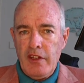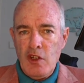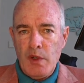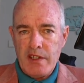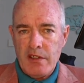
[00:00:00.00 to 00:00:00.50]
The
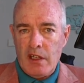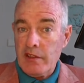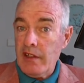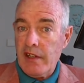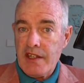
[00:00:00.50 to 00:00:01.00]
US
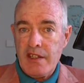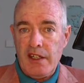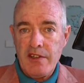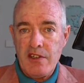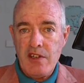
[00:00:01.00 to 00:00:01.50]
dollar index
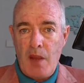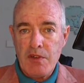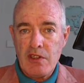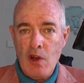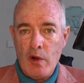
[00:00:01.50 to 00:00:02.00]
tells the
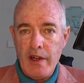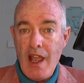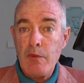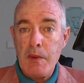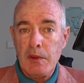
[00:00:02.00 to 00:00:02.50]
same
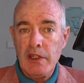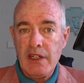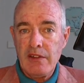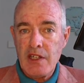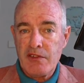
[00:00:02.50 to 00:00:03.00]
story, and we will
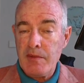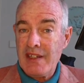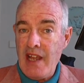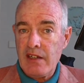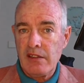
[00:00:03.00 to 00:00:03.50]
look at this from
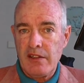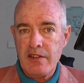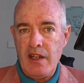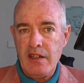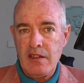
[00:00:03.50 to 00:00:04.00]
the technical
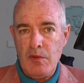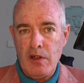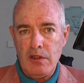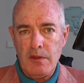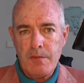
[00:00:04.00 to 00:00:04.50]
side
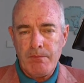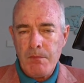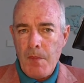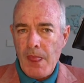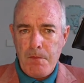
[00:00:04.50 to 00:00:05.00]
tomorrow.
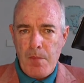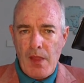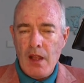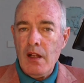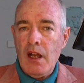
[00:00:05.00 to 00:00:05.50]

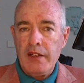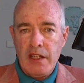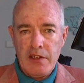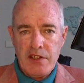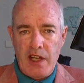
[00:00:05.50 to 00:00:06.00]
On
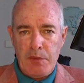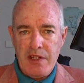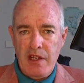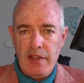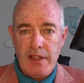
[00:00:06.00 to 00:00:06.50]
the other side, we
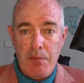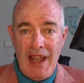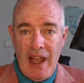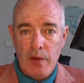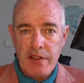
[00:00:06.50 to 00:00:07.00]
see that the
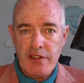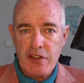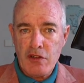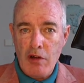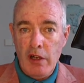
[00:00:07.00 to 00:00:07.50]
pound is
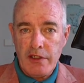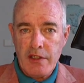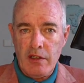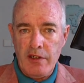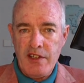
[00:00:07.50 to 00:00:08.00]
the
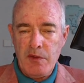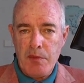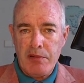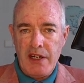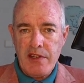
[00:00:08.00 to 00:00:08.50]
strongest currency
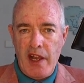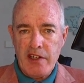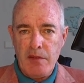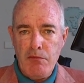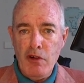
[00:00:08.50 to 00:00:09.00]
with price
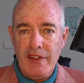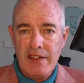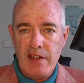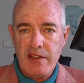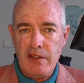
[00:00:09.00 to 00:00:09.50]
action
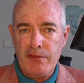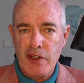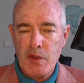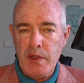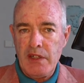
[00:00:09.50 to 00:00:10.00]
moving since the
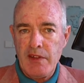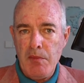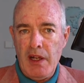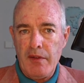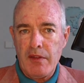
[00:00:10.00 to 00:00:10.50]
first week of the
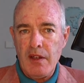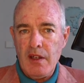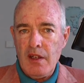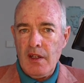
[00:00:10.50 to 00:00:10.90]
month.